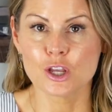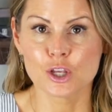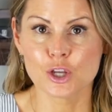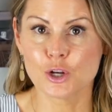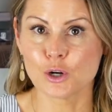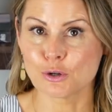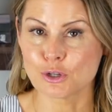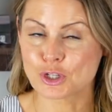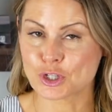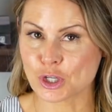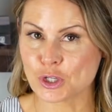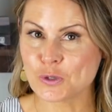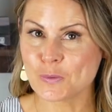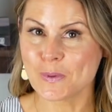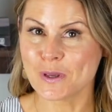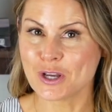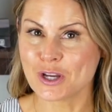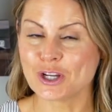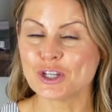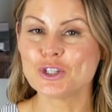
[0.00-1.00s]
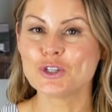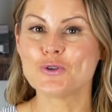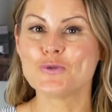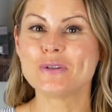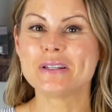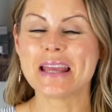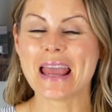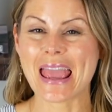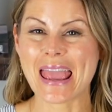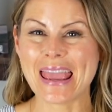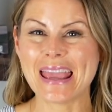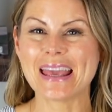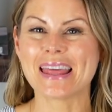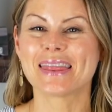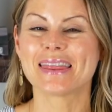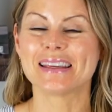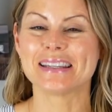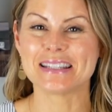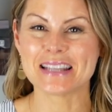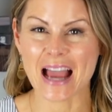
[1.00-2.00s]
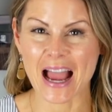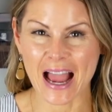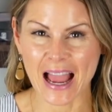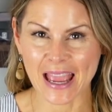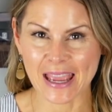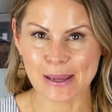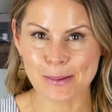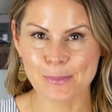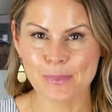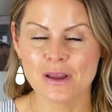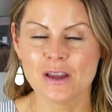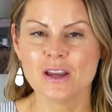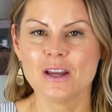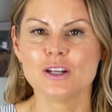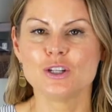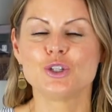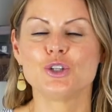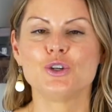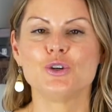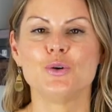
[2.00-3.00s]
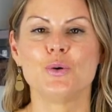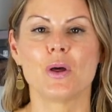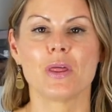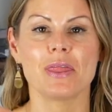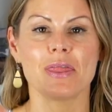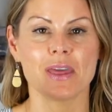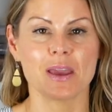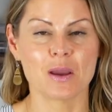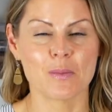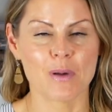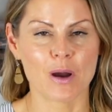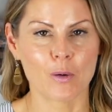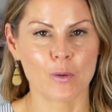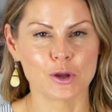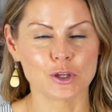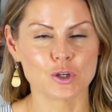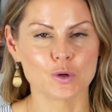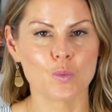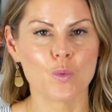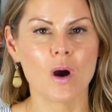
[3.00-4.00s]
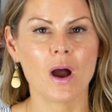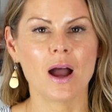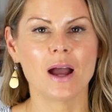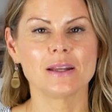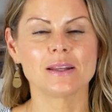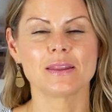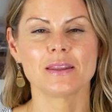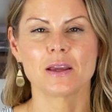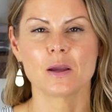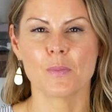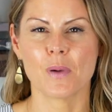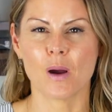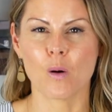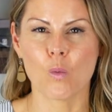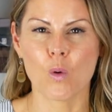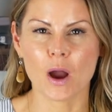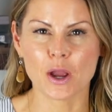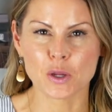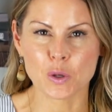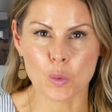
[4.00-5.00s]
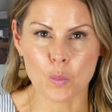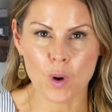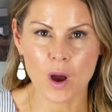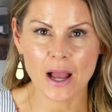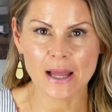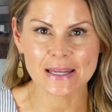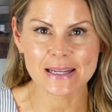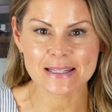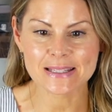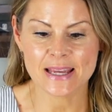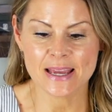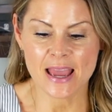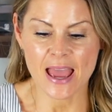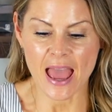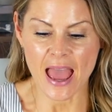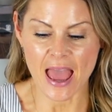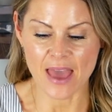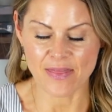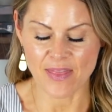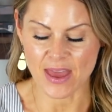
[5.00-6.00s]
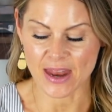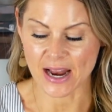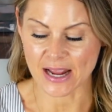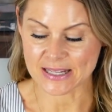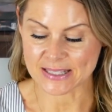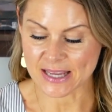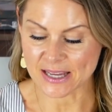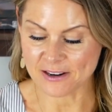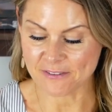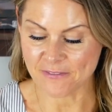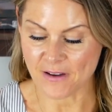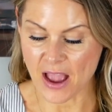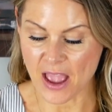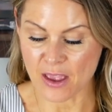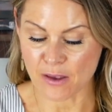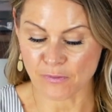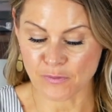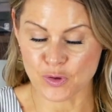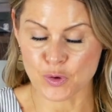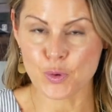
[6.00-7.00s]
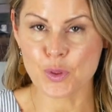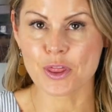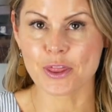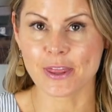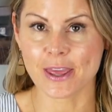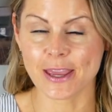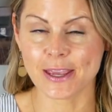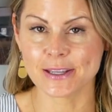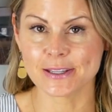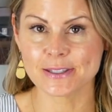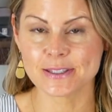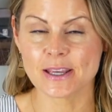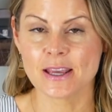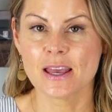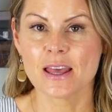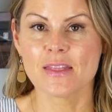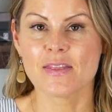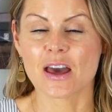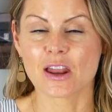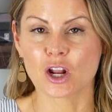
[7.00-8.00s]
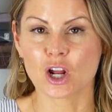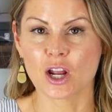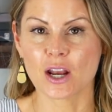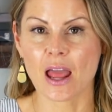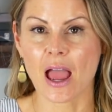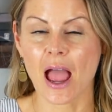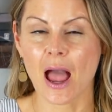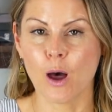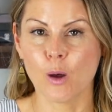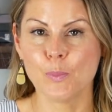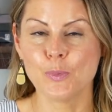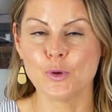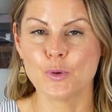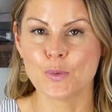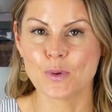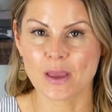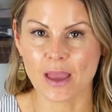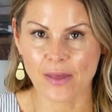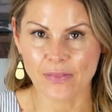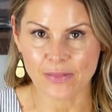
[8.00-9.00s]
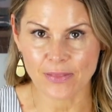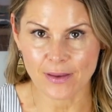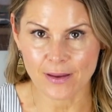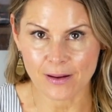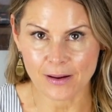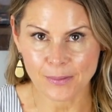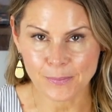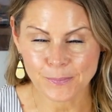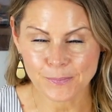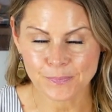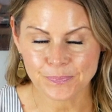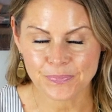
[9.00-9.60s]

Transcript: You know, just because you take the time to think about what you want, think about why you want it, and then identify a few things that are going to help you get there,